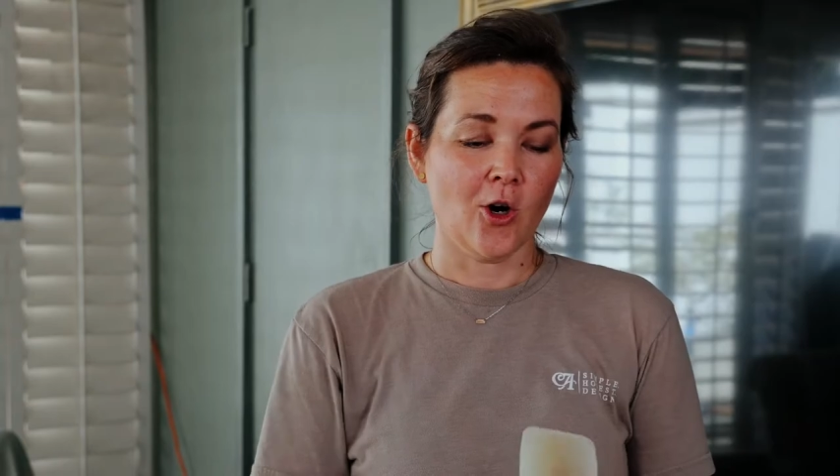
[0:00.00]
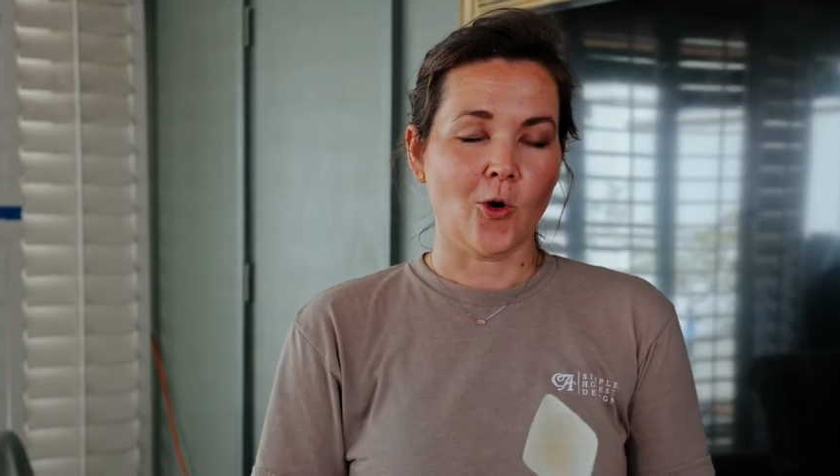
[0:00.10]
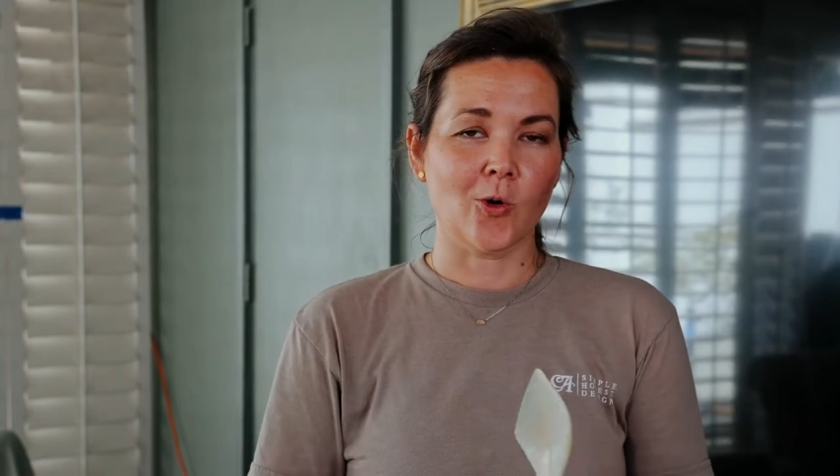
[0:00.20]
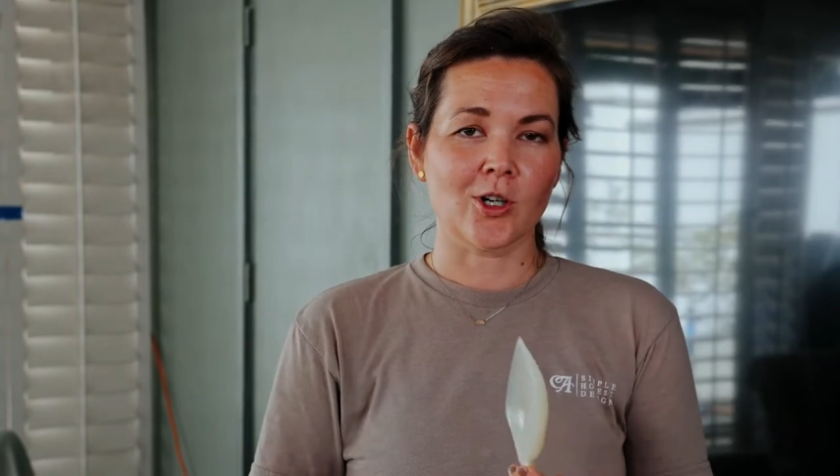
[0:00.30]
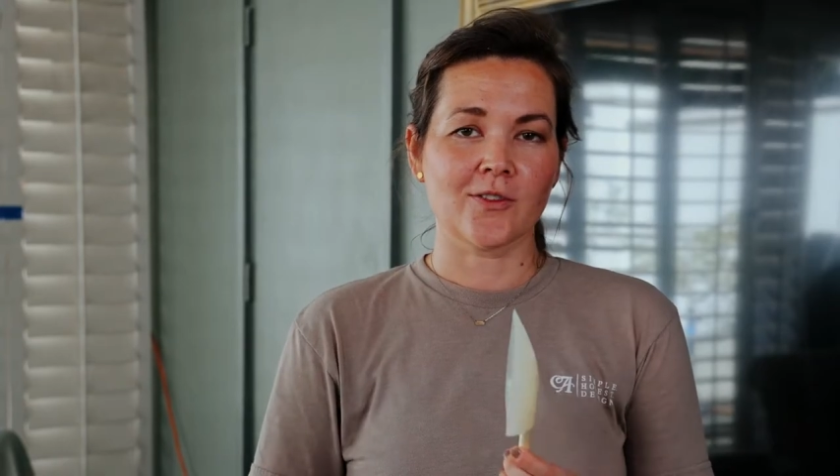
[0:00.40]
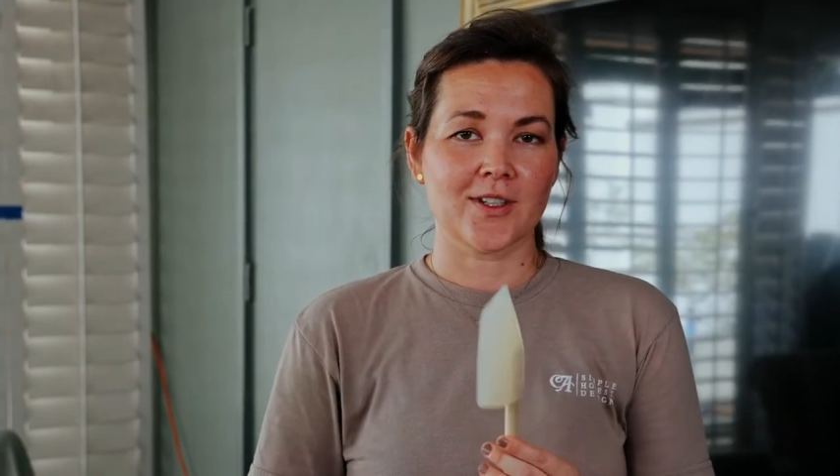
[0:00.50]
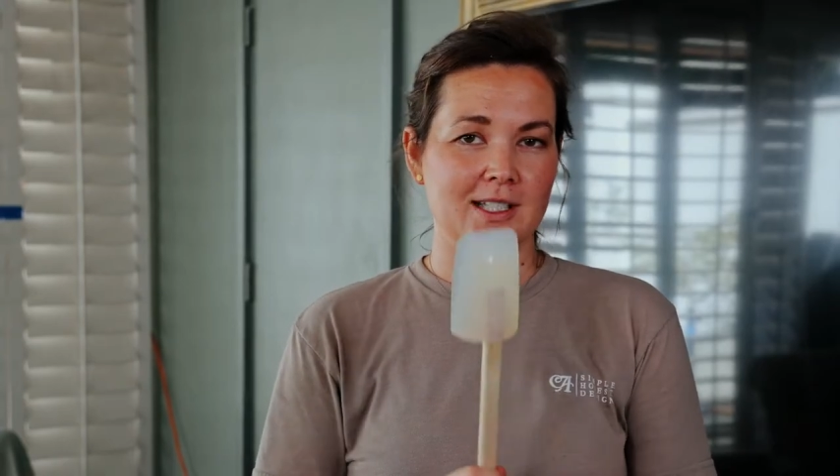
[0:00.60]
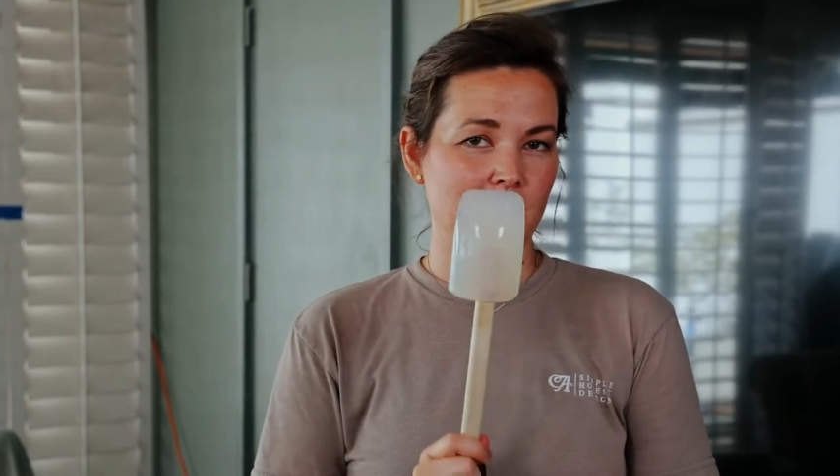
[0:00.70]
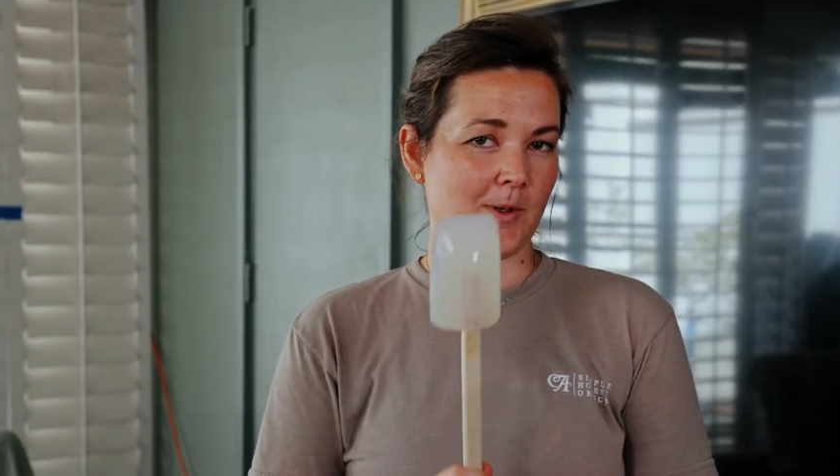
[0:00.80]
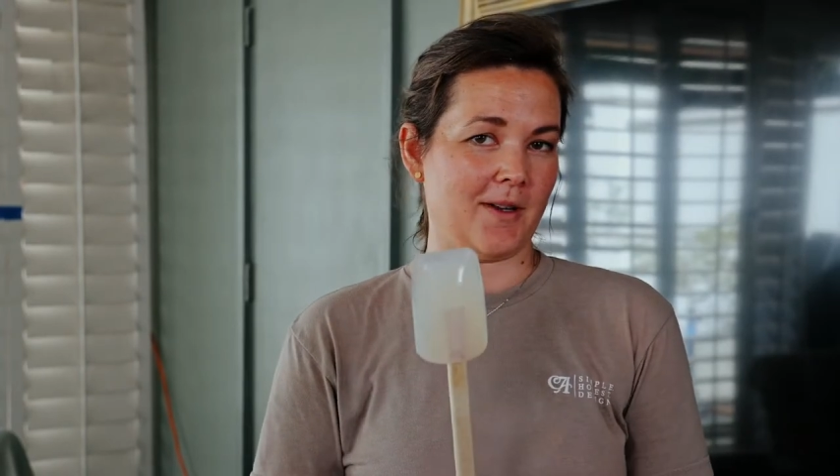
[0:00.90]
or this
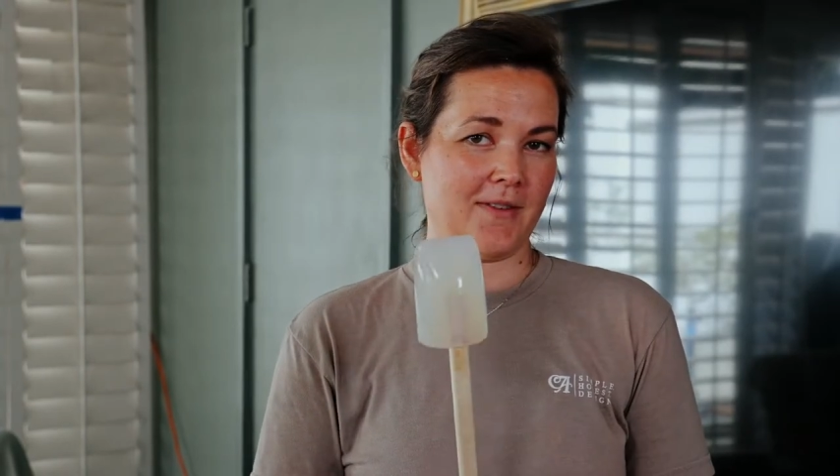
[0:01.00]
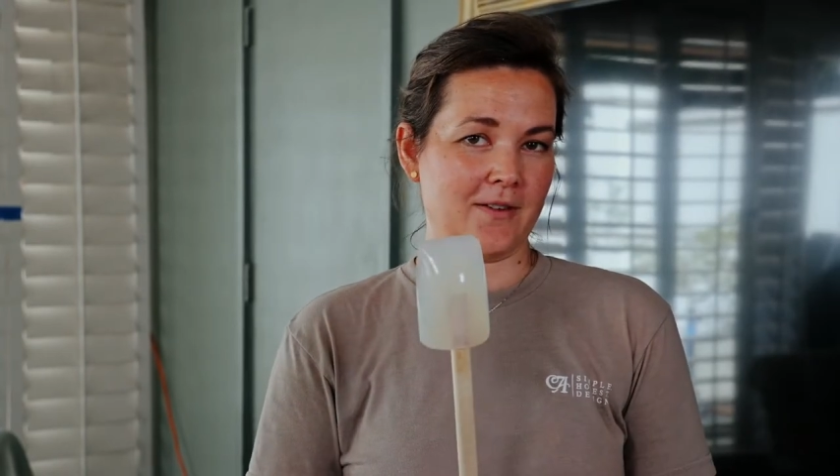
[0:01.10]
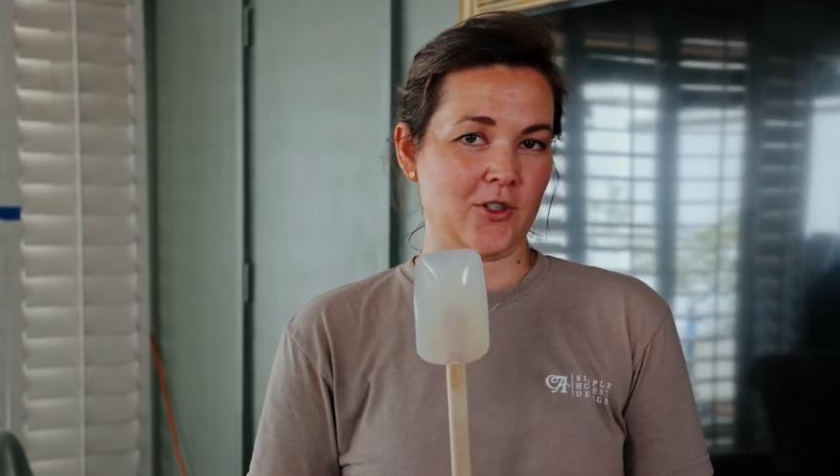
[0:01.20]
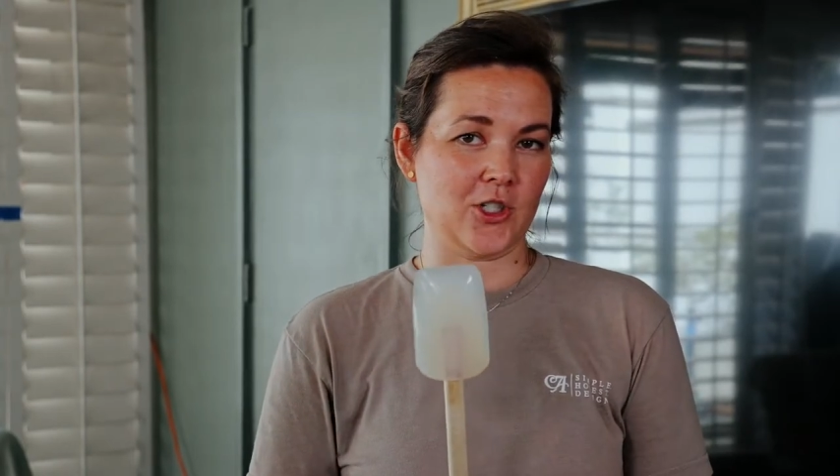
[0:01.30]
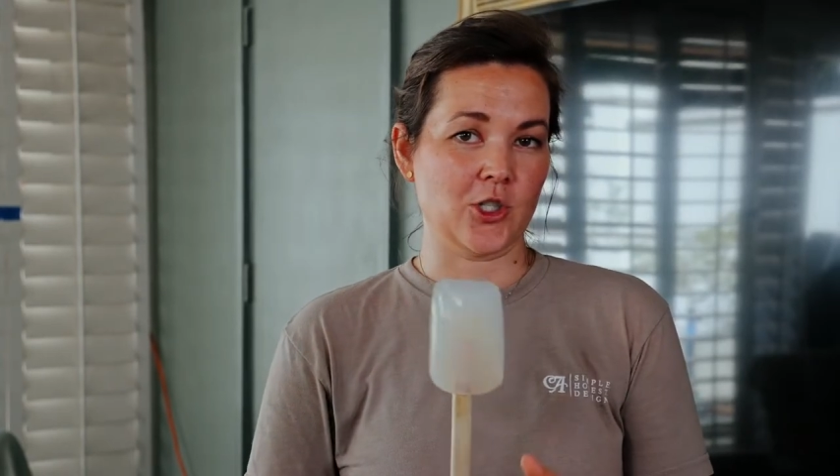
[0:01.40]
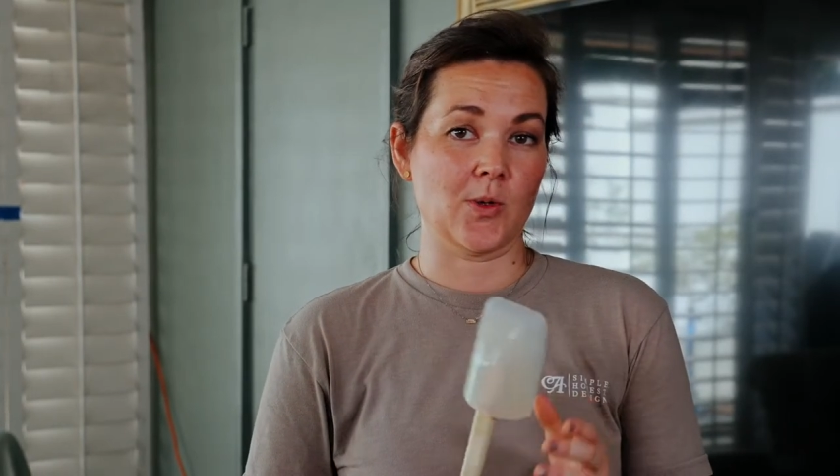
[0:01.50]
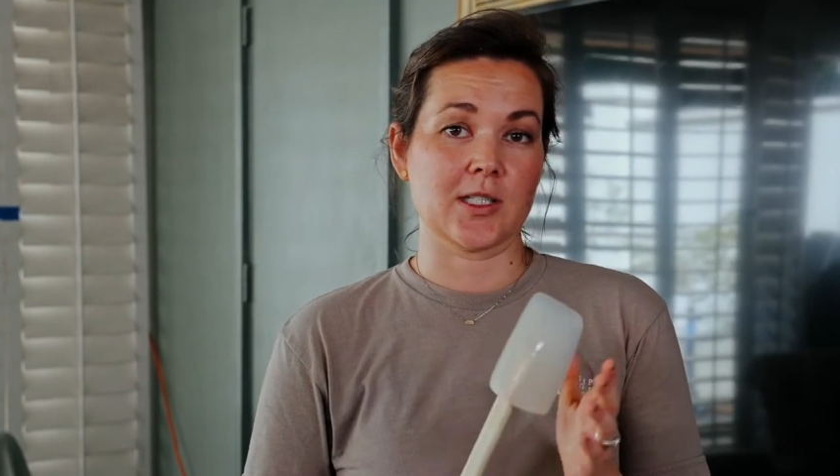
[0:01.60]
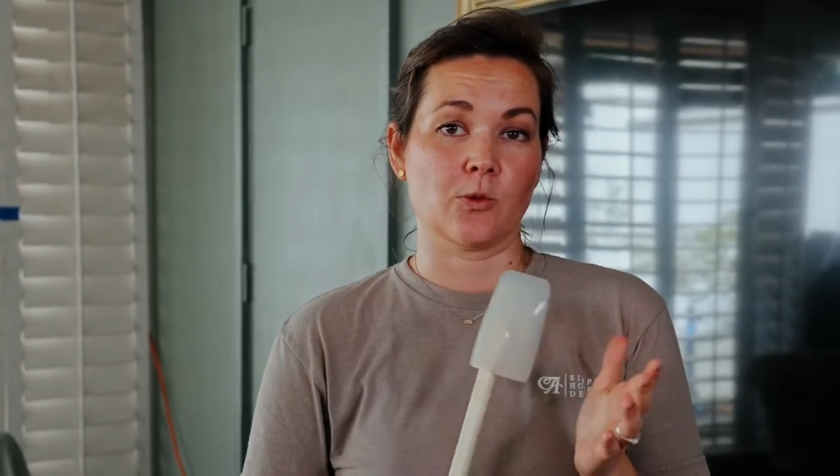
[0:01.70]
is one of my favorites too. It's